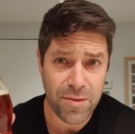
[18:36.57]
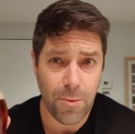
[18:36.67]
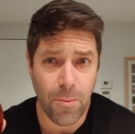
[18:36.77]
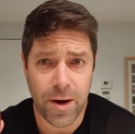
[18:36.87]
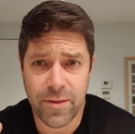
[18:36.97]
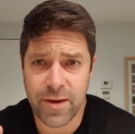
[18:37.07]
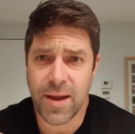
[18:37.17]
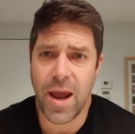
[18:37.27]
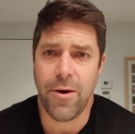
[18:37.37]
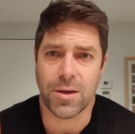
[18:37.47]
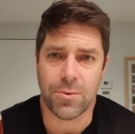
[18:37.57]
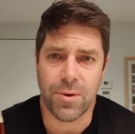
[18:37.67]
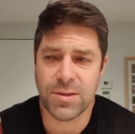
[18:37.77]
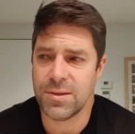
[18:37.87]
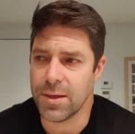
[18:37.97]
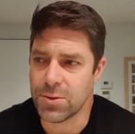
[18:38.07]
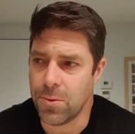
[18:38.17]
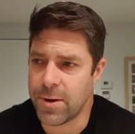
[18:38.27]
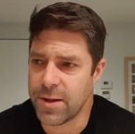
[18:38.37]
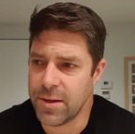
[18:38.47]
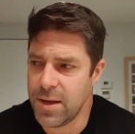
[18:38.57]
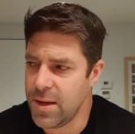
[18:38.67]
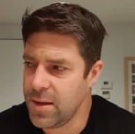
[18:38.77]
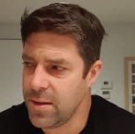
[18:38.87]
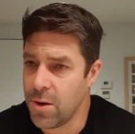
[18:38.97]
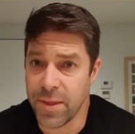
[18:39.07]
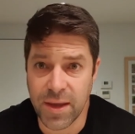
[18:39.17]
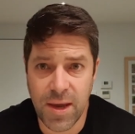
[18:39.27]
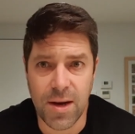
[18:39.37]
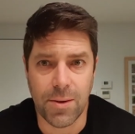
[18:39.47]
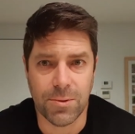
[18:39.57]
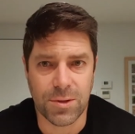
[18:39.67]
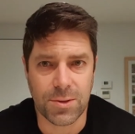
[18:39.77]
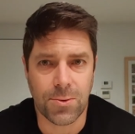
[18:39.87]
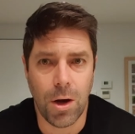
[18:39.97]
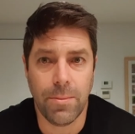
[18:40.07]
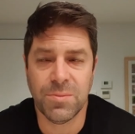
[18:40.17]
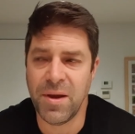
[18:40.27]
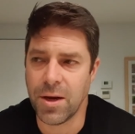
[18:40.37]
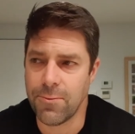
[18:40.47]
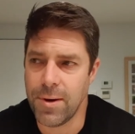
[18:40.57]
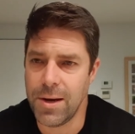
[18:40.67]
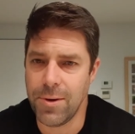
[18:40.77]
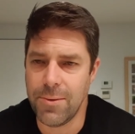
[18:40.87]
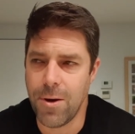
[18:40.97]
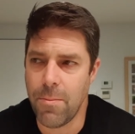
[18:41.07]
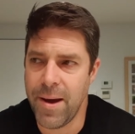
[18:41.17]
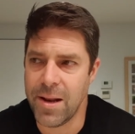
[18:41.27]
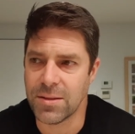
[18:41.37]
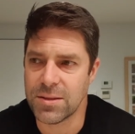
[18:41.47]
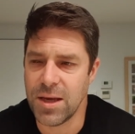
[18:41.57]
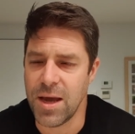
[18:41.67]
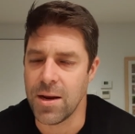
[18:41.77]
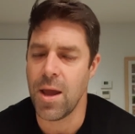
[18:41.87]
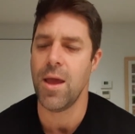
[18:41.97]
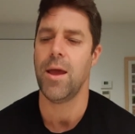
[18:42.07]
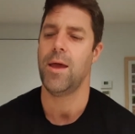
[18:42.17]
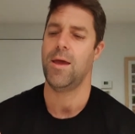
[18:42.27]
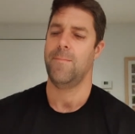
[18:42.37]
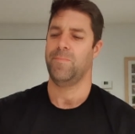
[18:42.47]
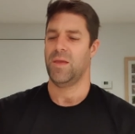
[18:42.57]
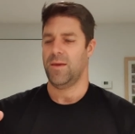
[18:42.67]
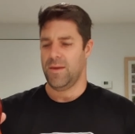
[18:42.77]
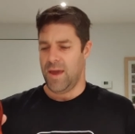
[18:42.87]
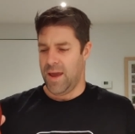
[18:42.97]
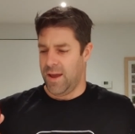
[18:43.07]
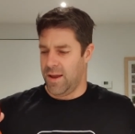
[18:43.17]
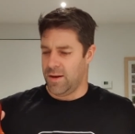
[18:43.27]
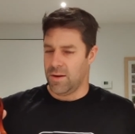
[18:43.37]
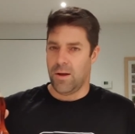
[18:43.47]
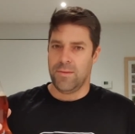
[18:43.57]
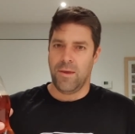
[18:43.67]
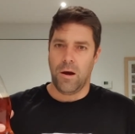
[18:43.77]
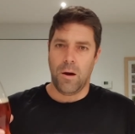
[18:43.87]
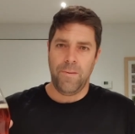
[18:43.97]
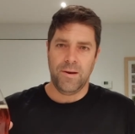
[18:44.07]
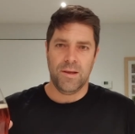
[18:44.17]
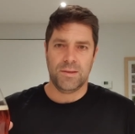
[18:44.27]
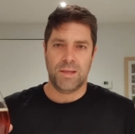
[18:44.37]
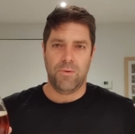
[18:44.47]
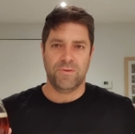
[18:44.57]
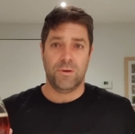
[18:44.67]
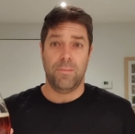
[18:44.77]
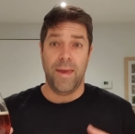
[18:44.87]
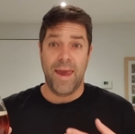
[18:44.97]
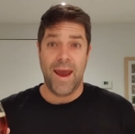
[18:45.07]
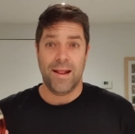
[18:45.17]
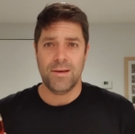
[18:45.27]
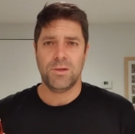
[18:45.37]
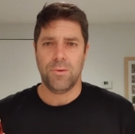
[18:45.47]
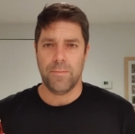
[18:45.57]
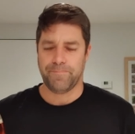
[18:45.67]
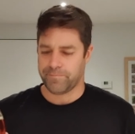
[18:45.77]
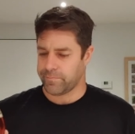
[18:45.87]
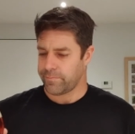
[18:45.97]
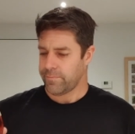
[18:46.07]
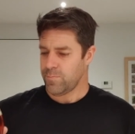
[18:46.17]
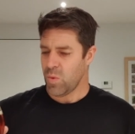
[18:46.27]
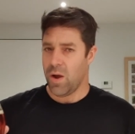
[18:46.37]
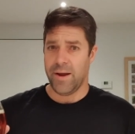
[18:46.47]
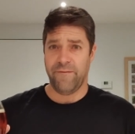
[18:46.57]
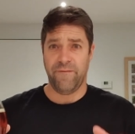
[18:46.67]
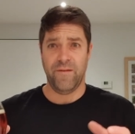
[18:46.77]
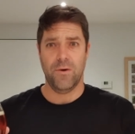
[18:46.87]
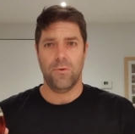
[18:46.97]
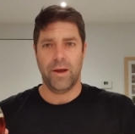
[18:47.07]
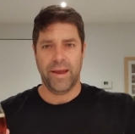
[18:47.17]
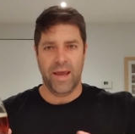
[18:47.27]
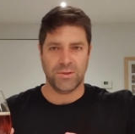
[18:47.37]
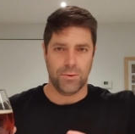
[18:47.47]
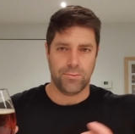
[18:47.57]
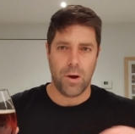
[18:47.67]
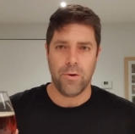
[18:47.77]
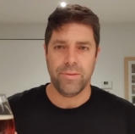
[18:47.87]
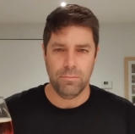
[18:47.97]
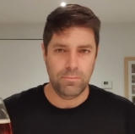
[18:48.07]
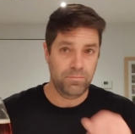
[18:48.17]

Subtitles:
One of the characteristics, or on the kit, it was described as being a really, really well balanced kit. And the hoppiness that we've sort of added into it, I feel like it hasn't thrown,